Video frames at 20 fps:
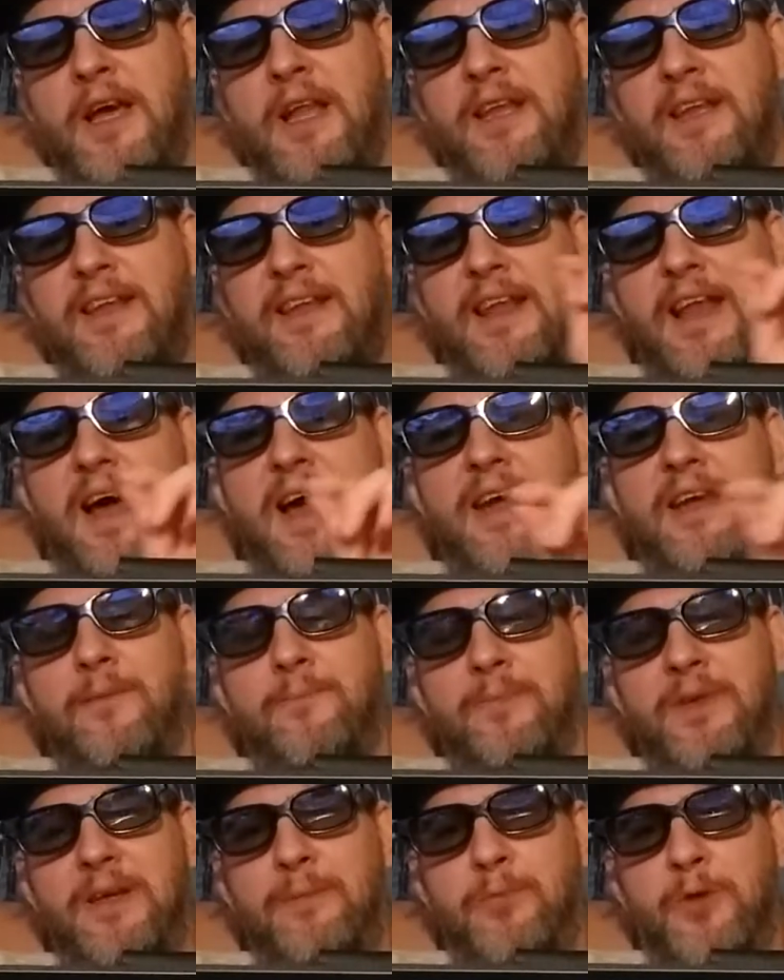
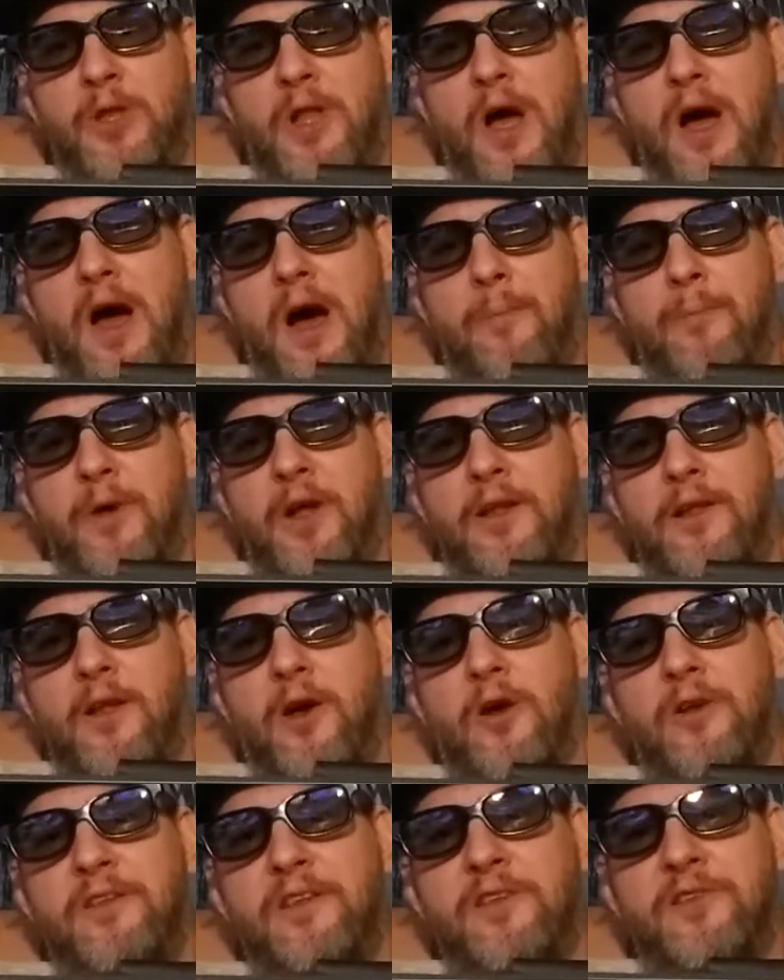line people up
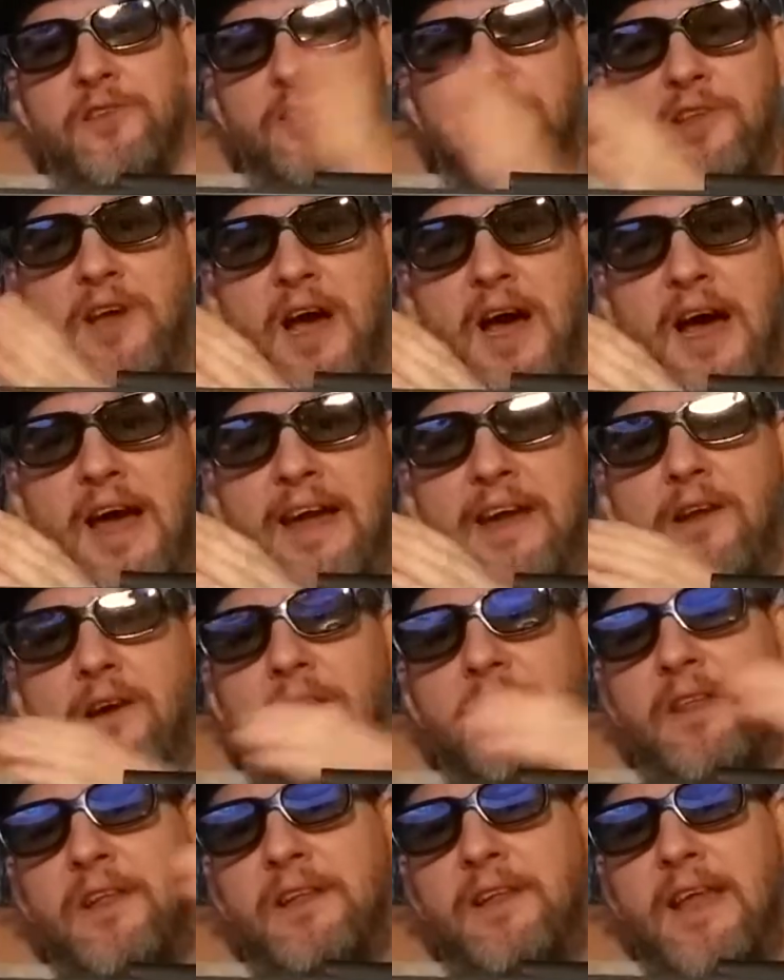along the side,
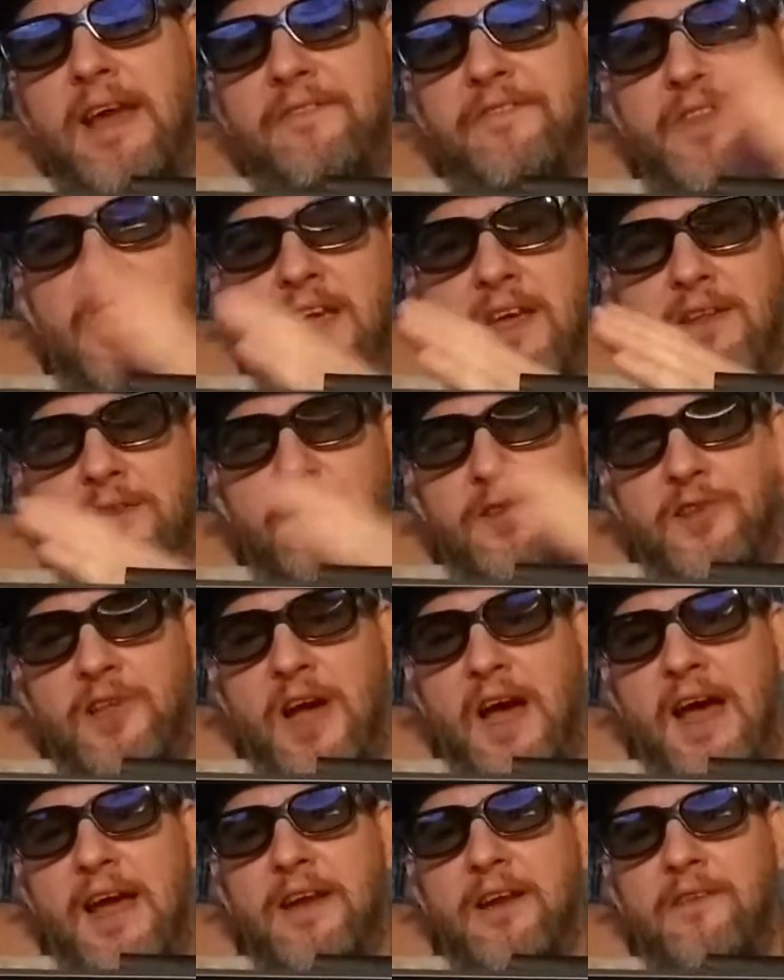on the left-hand
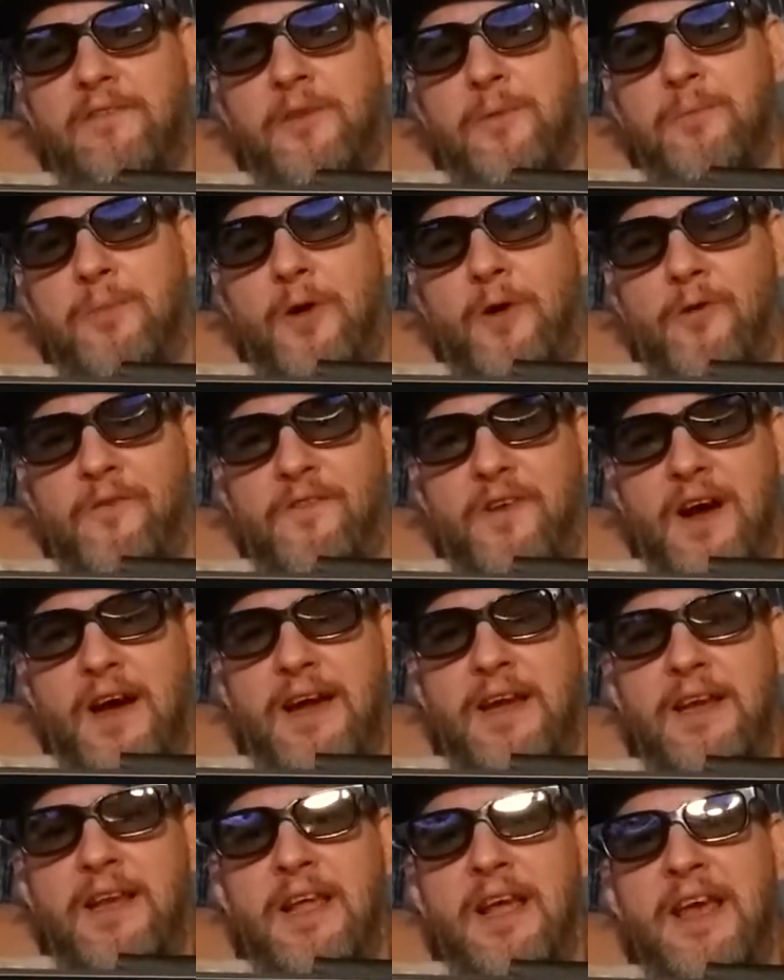side of the
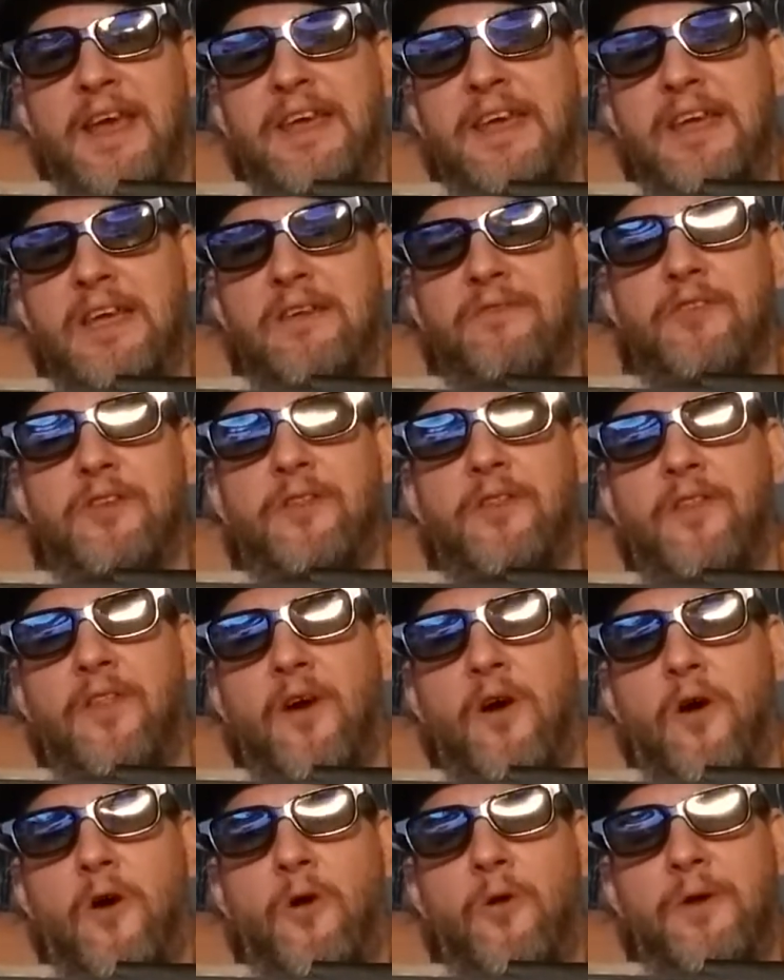Bovine, even
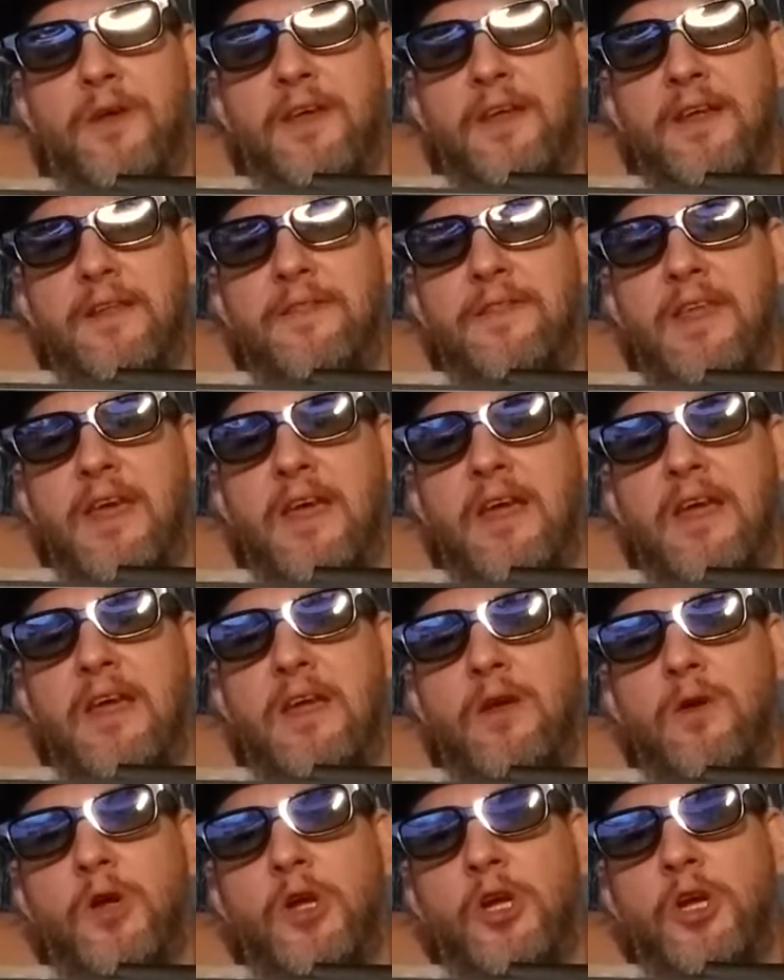though
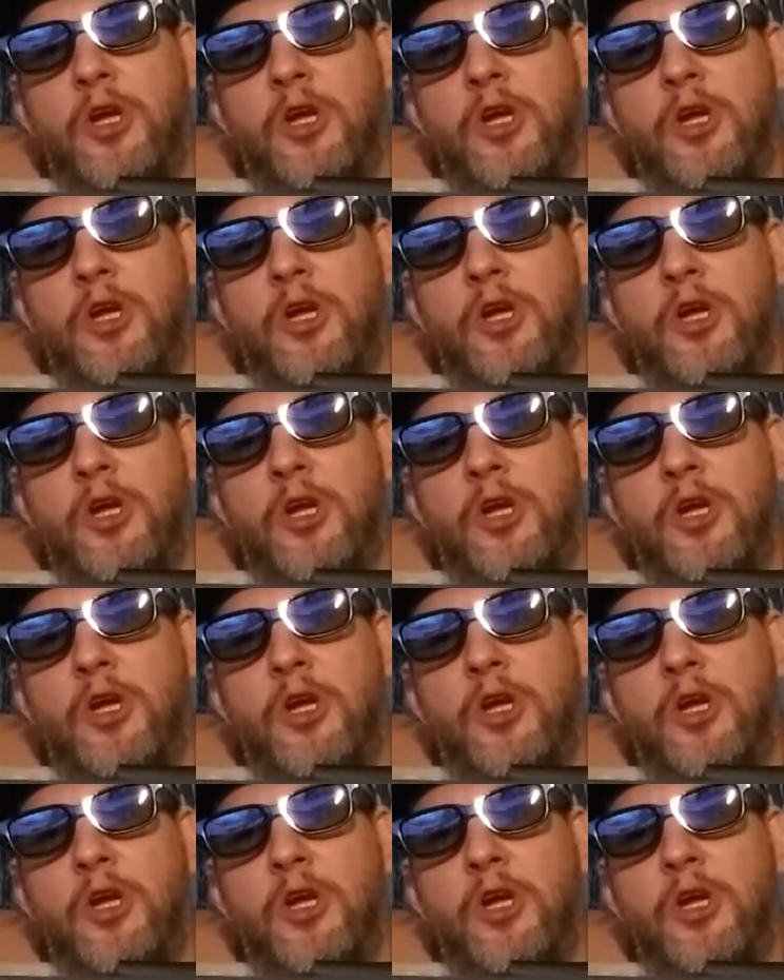it